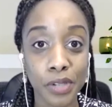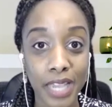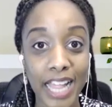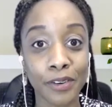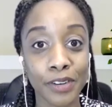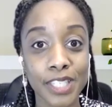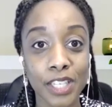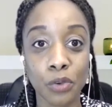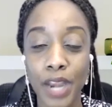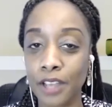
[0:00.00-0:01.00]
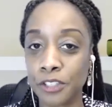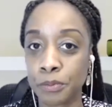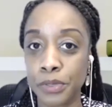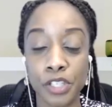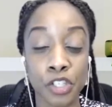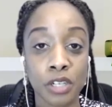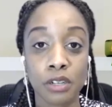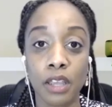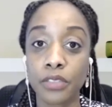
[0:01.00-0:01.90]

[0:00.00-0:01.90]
clarity on how to position